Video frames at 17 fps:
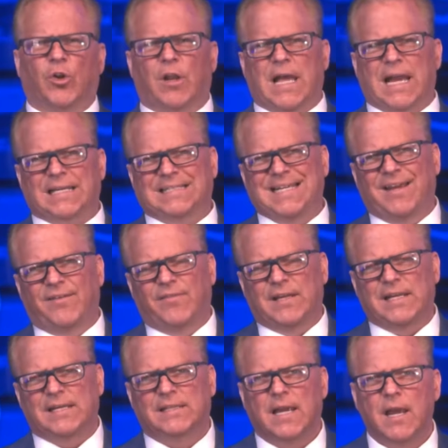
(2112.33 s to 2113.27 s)

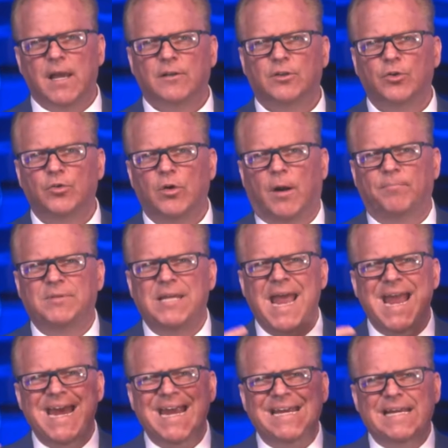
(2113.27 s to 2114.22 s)
activities to
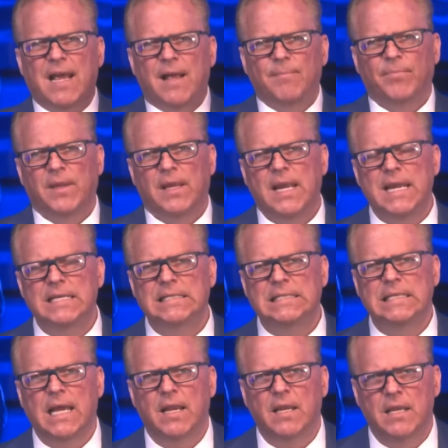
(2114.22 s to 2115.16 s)
obtain
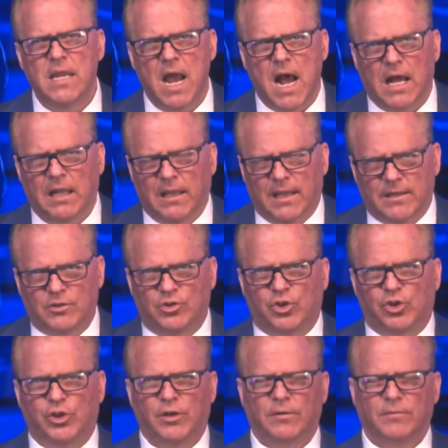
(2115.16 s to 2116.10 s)
hidden knowledge.